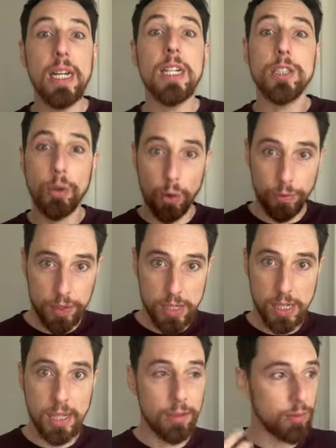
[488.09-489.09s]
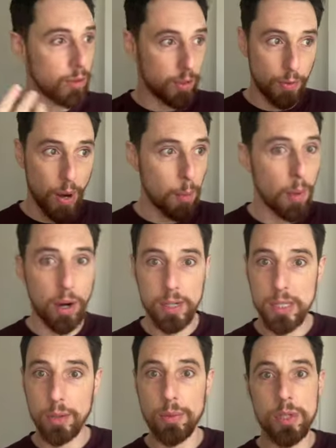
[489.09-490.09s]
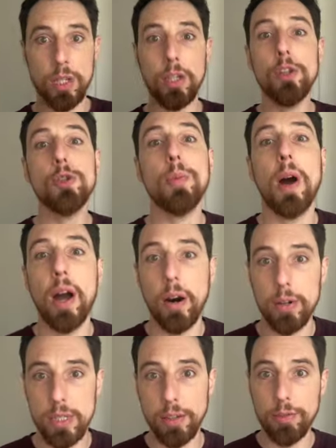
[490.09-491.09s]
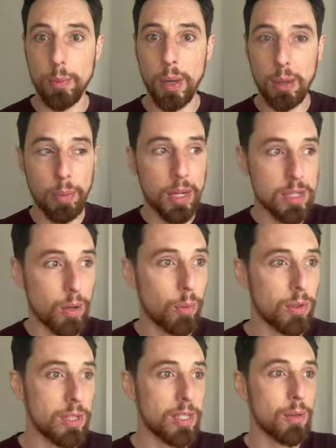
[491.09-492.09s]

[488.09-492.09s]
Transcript: So obviously the direct marketing was a huge priority for me because I wanted